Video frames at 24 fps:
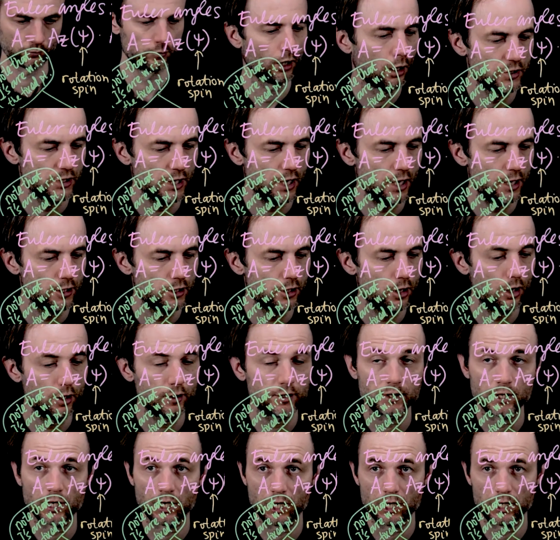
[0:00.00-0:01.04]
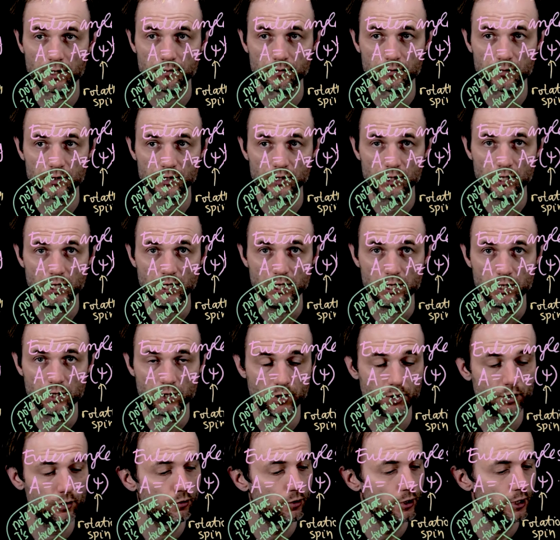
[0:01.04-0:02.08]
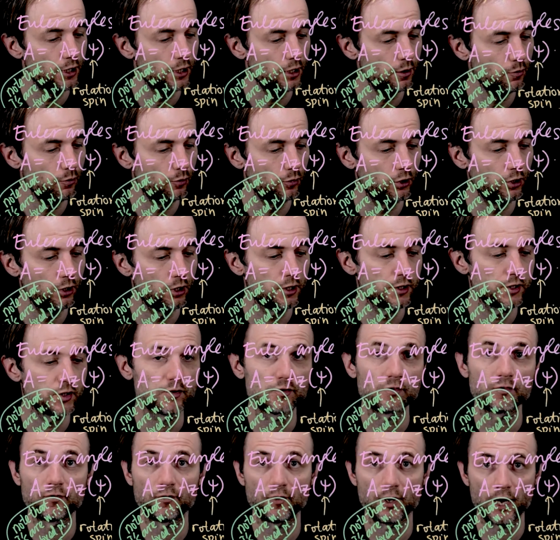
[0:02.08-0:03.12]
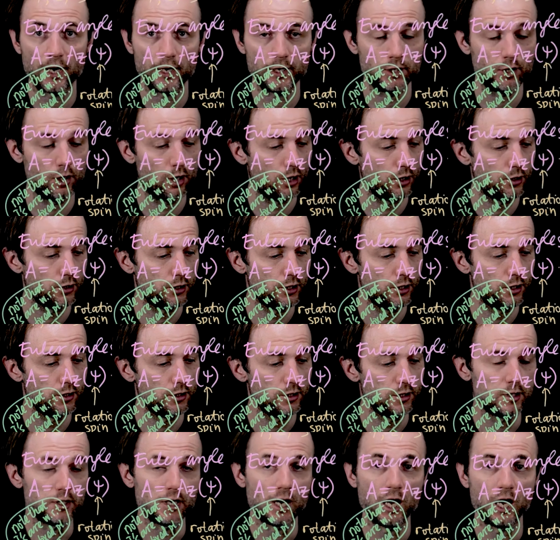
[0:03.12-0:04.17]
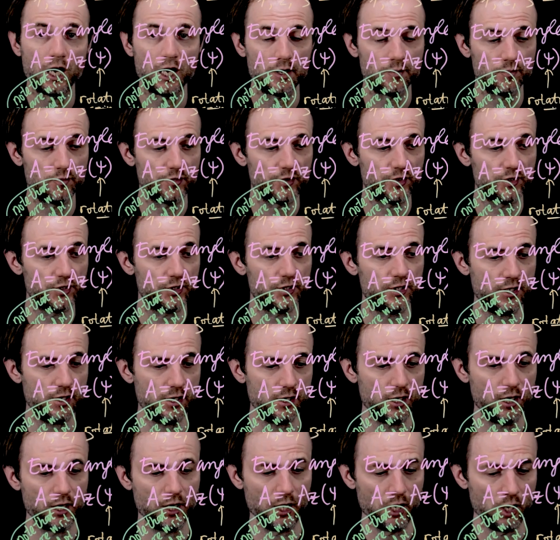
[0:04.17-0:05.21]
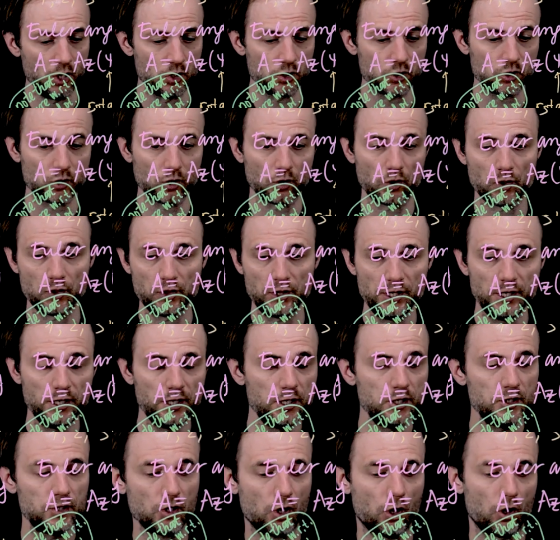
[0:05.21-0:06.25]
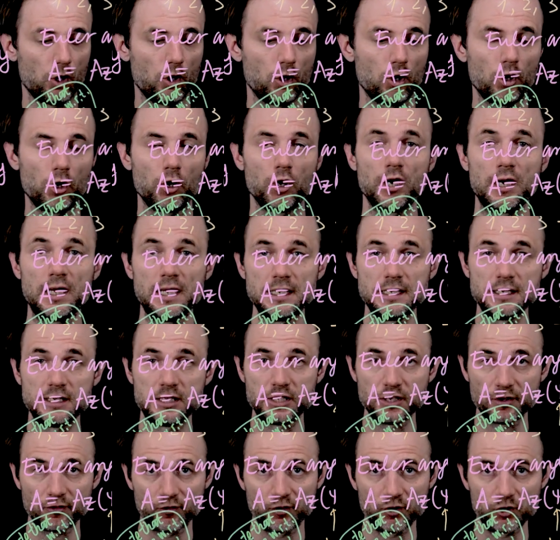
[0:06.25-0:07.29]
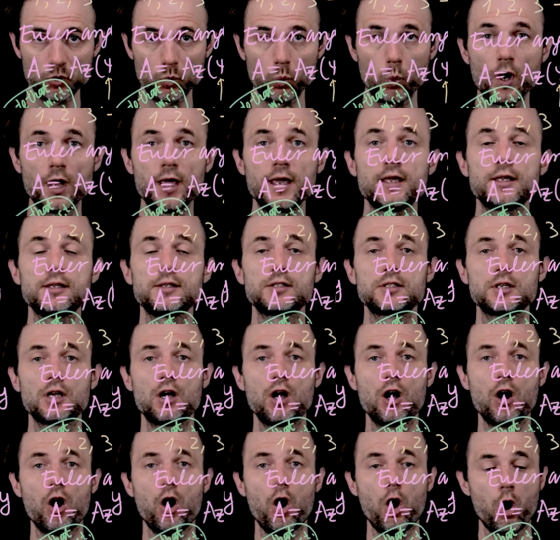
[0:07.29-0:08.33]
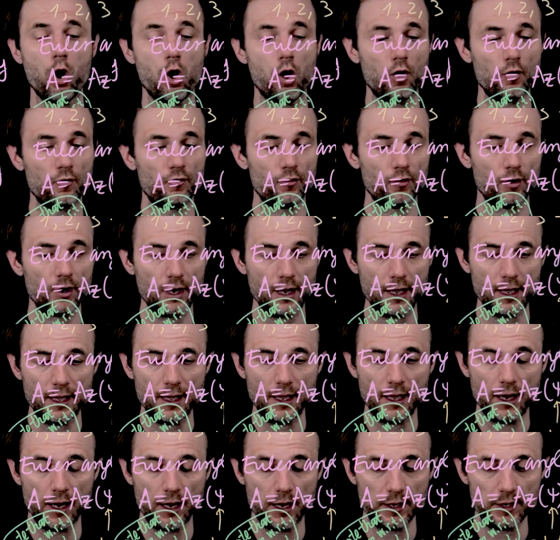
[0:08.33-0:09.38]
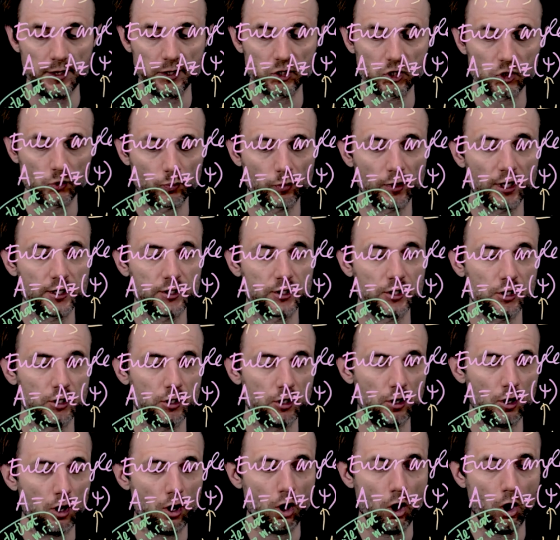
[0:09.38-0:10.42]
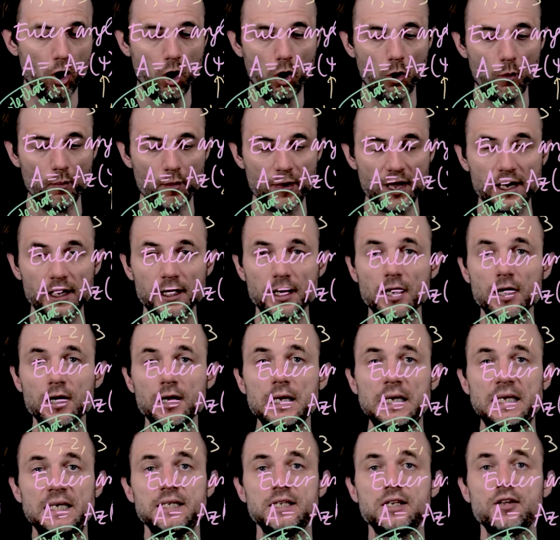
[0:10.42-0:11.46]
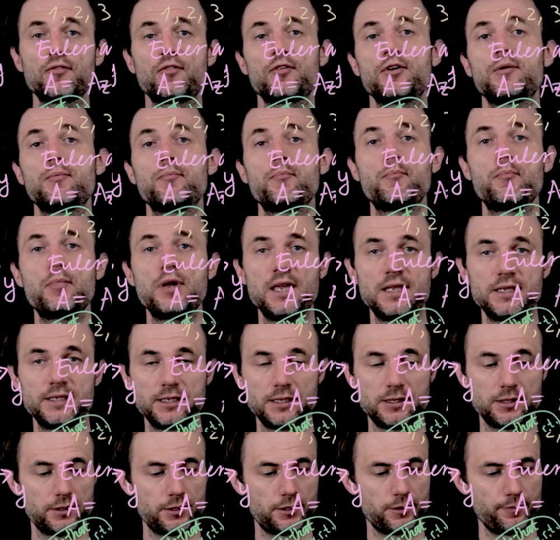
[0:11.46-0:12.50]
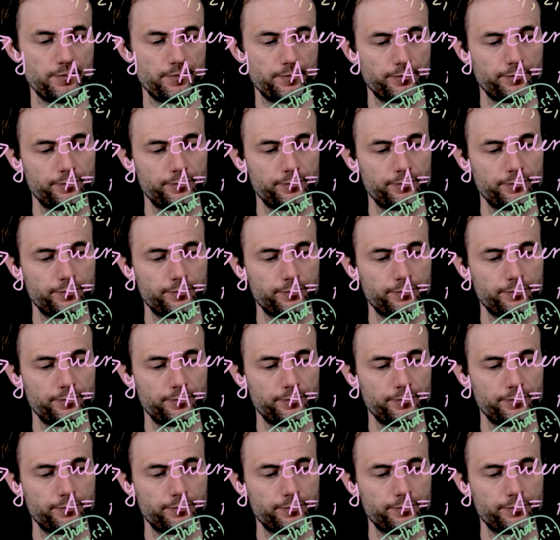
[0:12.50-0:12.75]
psi dot times E3 plus phi dot times z. So these are different ways of expressing omega in different bases.